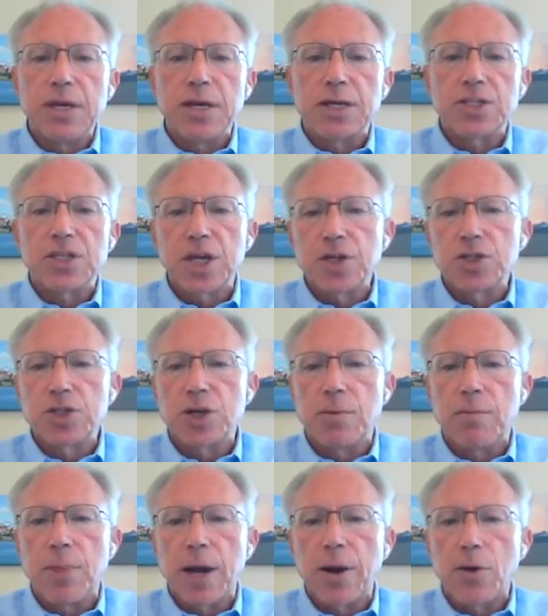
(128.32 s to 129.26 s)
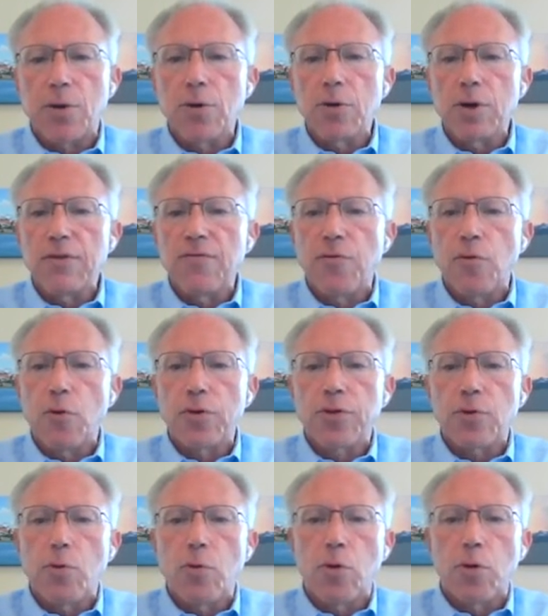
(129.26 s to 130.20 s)
B extension by early
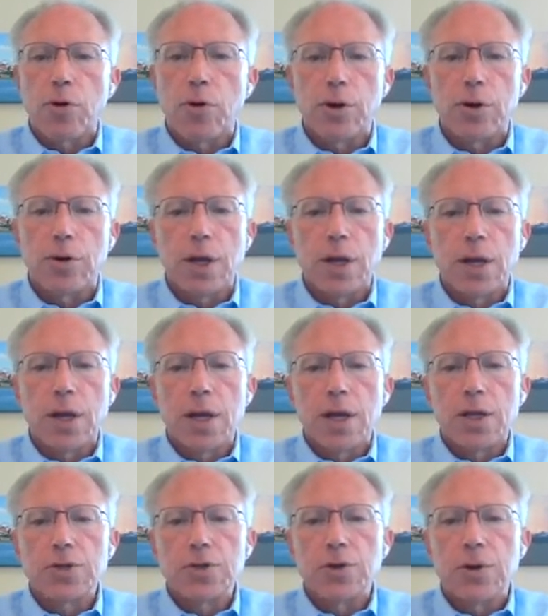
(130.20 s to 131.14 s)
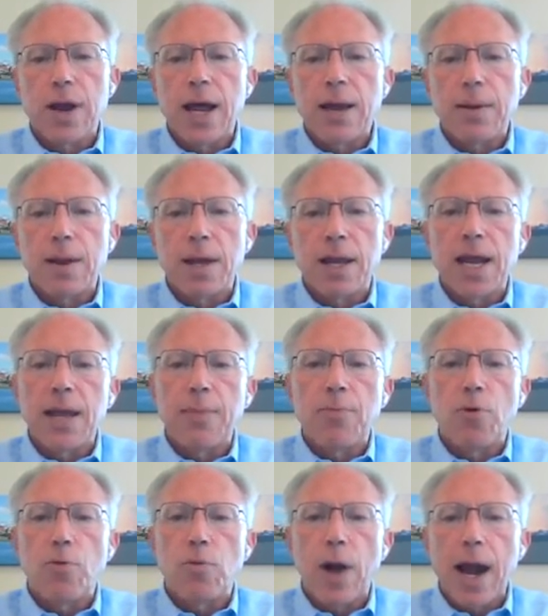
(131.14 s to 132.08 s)
fourth quarter to ena
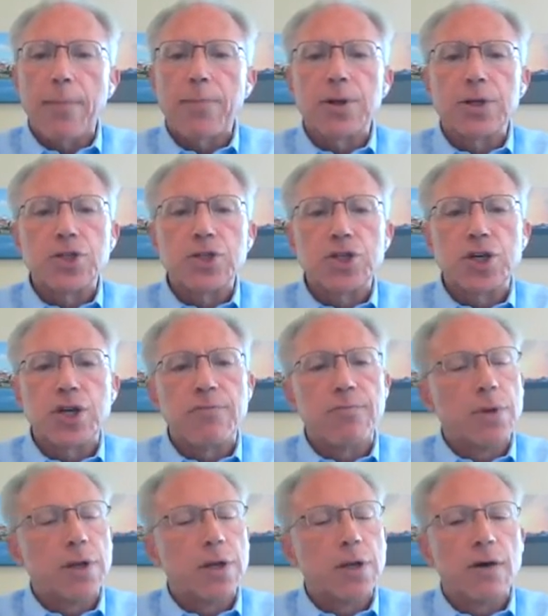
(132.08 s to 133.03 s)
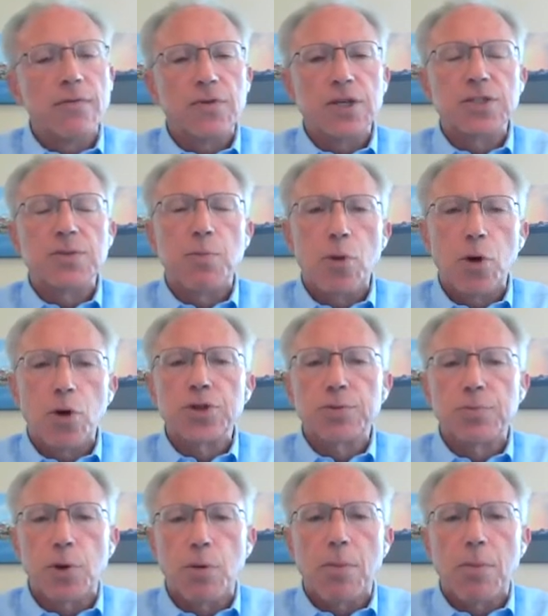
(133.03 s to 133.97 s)
enable rapid achievement of these
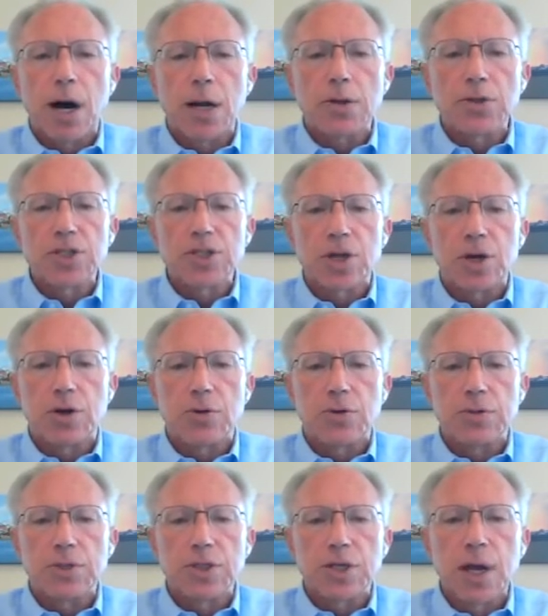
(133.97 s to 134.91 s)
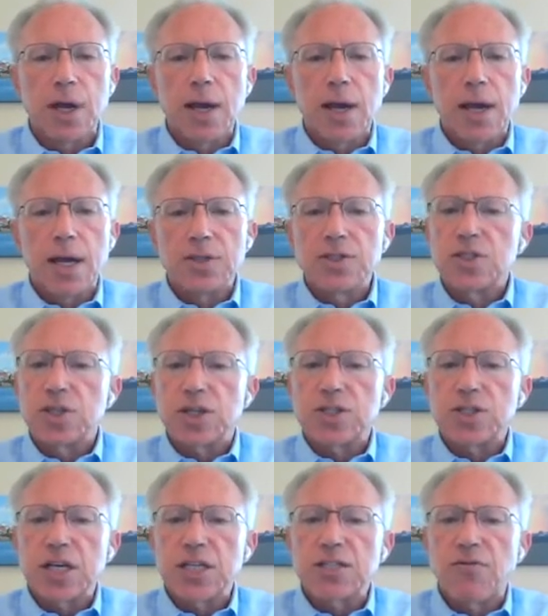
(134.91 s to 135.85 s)
multiple milestones and
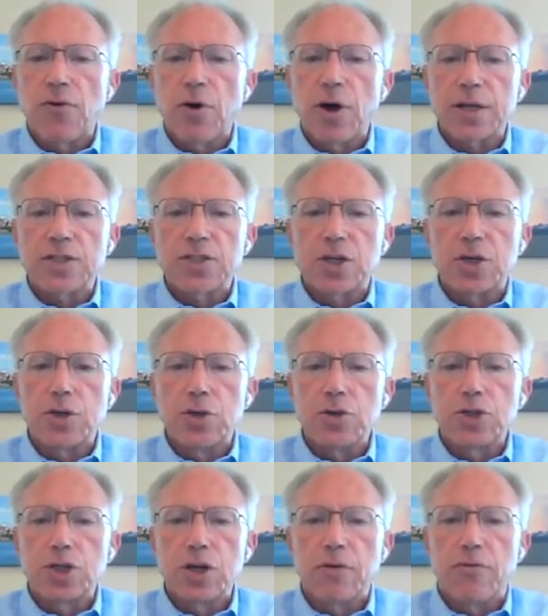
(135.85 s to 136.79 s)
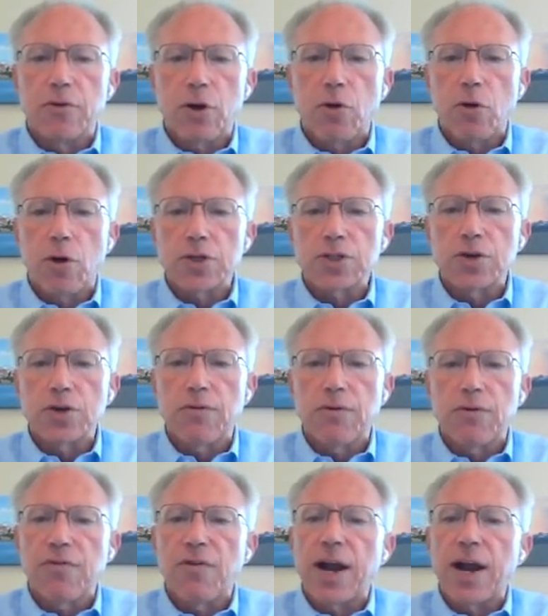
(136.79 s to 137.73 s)
successful execution of a
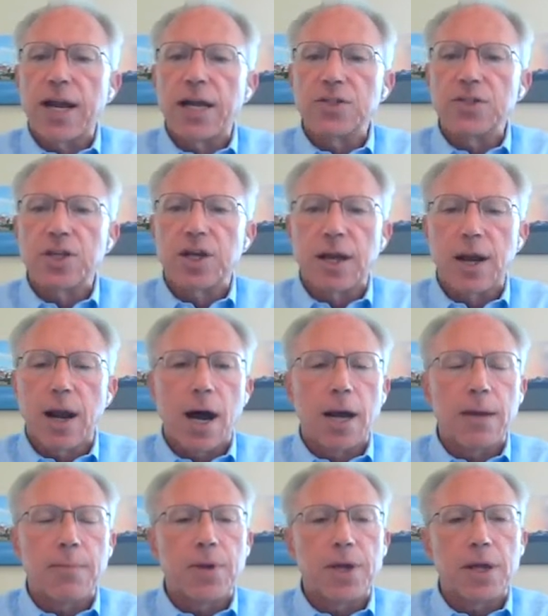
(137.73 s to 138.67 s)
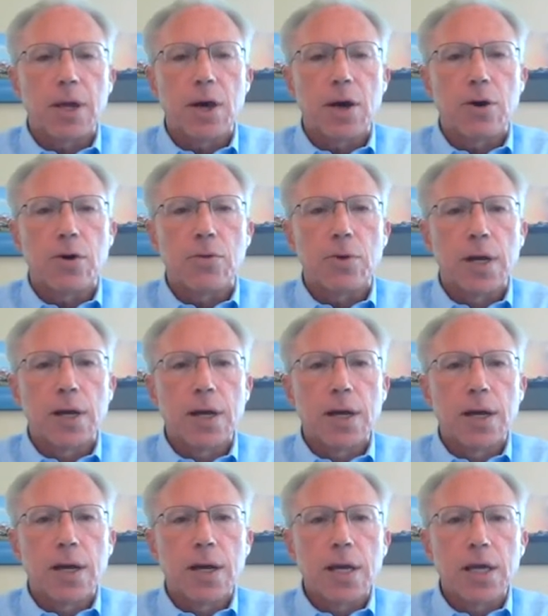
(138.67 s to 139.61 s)
crossover financing and IPO
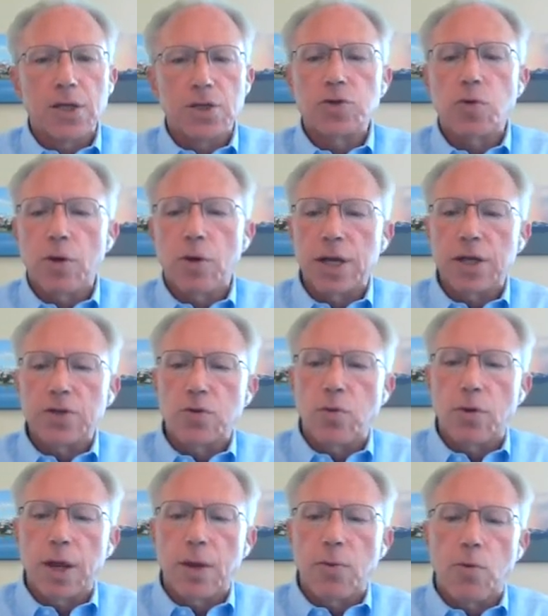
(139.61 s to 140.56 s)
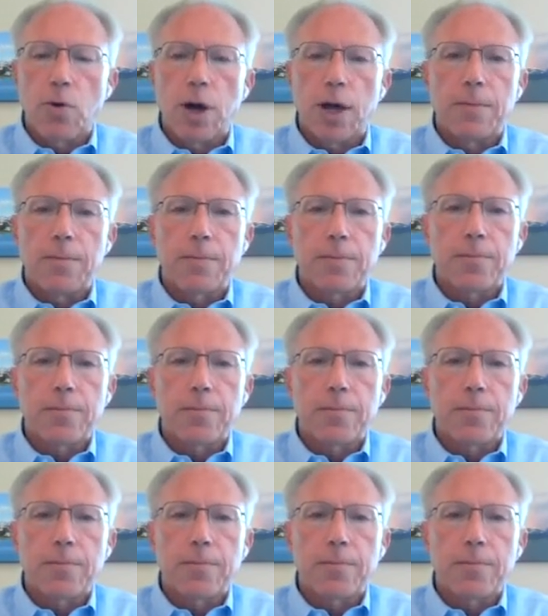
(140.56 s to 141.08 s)
in 2021.